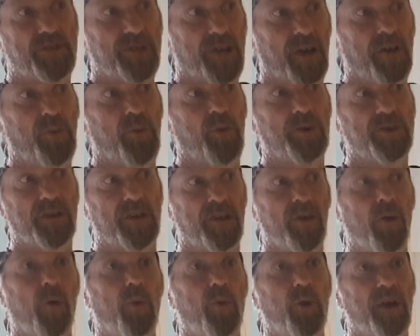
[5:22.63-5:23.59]
So what's
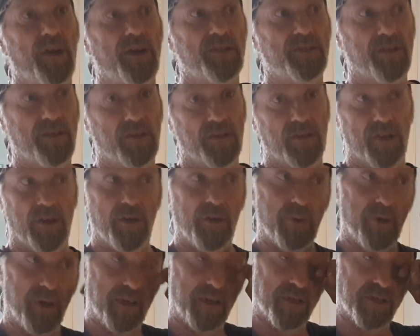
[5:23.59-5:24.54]
then all yeah. it's going to do
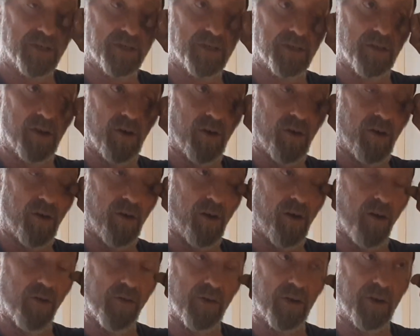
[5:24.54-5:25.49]
is that uh,
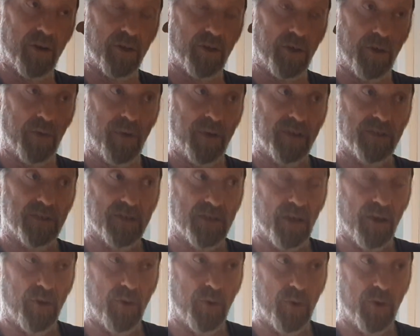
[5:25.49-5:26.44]
I'm going to do it
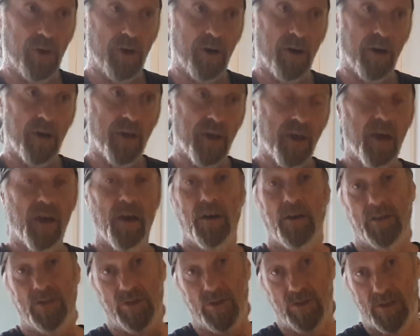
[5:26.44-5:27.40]
so that
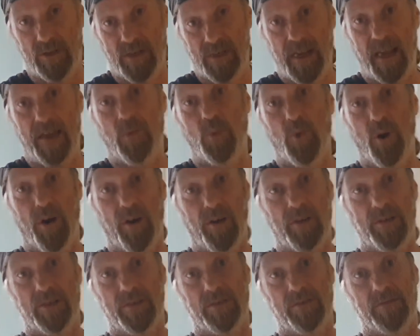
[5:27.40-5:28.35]
because Nick
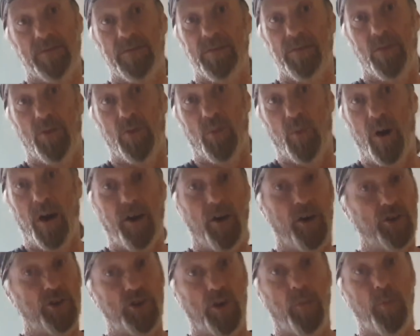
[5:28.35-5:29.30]
works the way
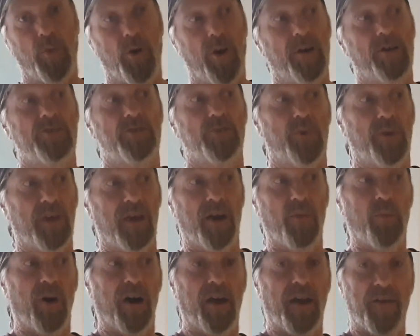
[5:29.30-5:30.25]
our job works, we
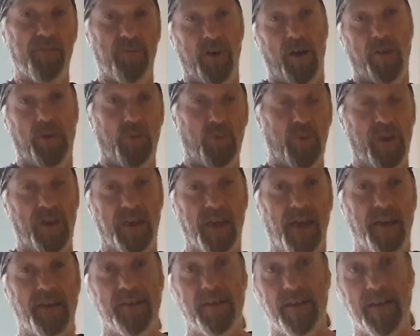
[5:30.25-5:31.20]
get away every other
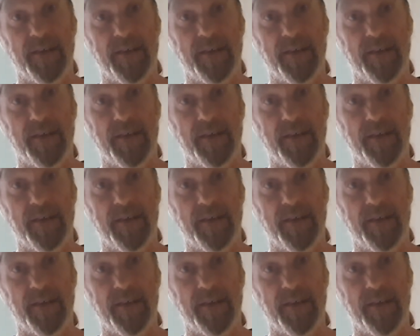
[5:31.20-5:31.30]
weekend.